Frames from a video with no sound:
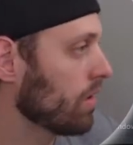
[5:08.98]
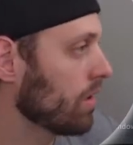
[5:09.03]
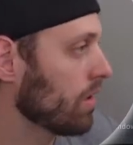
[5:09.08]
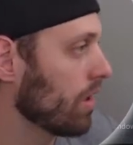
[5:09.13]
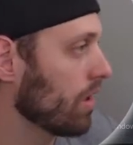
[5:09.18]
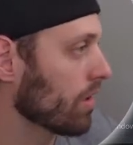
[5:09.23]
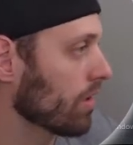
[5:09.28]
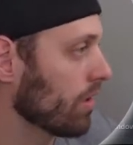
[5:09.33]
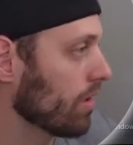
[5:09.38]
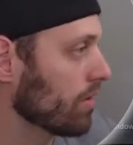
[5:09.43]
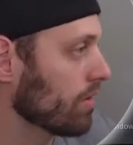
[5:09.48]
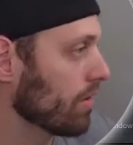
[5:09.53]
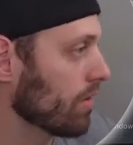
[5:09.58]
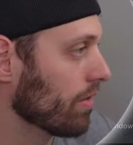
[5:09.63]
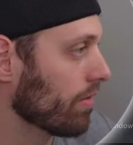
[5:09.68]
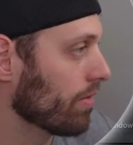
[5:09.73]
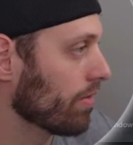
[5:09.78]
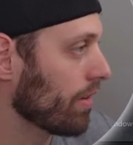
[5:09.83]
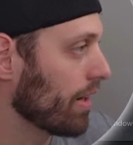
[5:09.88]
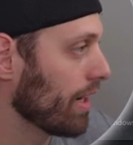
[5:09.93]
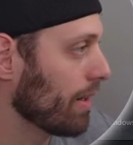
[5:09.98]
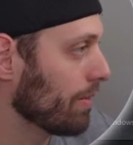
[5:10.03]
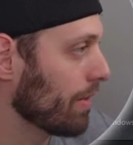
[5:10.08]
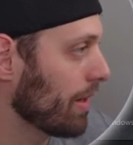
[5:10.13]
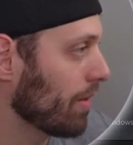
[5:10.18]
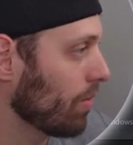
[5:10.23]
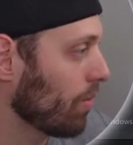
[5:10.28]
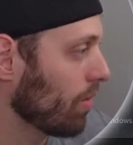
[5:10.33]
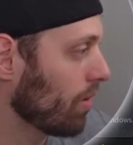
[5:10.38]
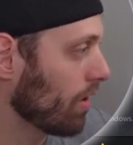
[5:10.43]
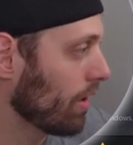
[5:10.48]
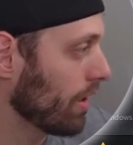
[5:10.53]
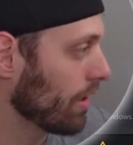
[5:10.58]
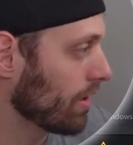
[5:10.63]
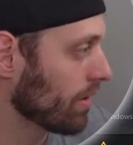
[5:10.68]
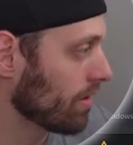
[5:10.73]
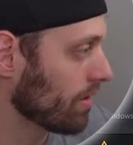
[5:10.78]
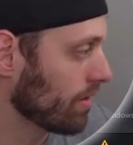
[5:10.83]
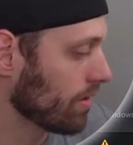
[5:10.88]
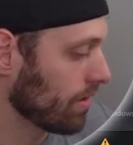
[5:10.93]
I'll go to the frame I
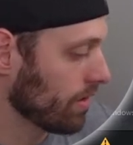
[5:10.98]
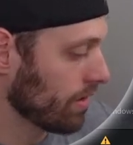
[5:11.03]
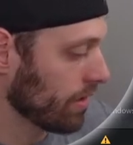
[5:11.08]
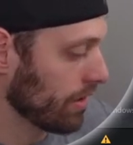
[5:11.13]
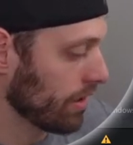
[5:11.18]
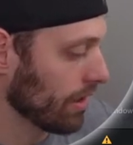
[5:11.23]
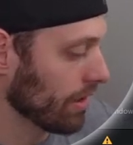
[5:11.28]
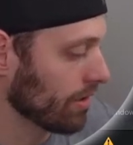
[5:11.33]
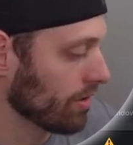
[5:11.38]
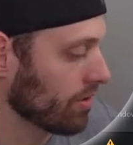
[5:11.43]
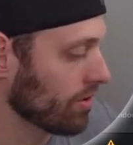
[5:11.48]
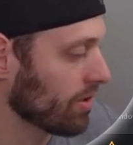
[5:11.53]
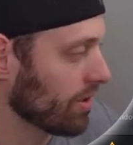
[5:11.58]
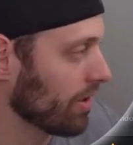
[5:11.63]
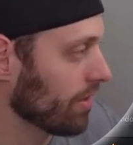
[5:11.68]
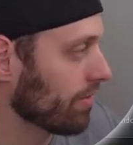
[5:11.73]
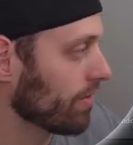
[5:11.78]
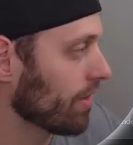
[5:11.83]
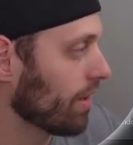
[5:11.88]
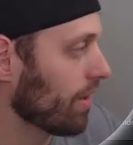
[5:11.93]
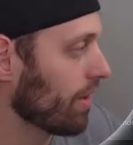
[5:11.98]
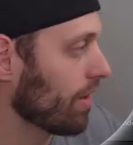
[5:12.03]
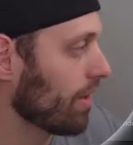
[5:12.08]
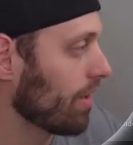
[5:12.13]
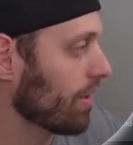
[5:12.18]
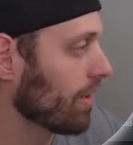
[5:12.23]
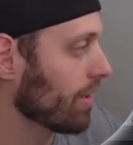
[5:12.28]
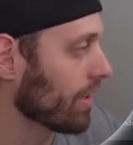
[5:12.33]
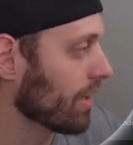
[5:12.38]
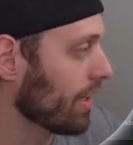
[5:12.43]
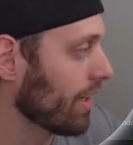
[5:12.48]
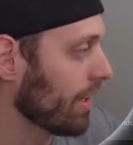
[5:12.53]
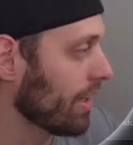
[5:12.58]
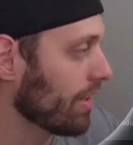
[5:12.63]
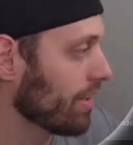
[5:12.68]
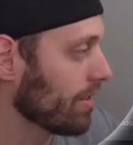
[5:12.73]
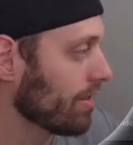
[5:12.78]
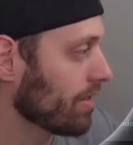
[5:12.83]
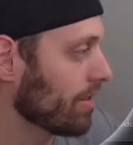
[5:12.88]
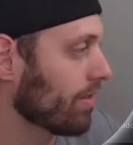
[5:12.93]
want, hit Shift R
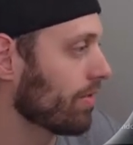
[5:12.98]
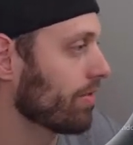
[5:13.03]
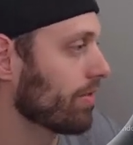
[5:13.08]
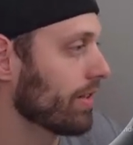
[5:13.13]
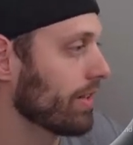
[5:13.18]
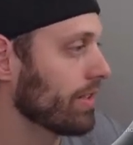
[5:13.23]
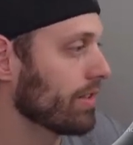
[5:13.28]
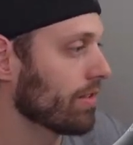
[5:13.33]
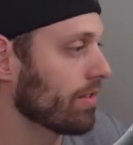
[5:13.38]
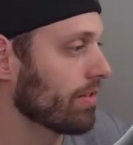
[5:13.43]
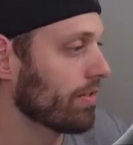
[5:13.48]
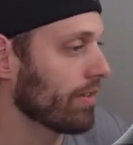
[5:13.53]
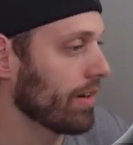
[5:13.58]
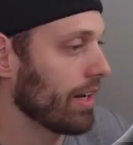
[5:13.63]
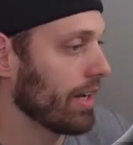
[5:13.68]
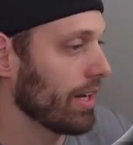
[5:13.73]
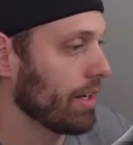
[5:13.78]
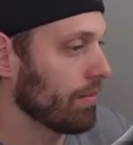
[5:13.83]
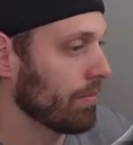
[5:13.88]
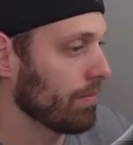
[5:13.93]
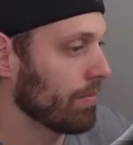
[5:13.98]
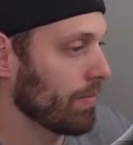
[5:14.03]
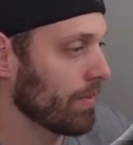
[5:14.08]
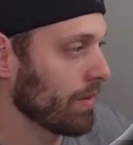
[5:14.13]
again to freeze the frame.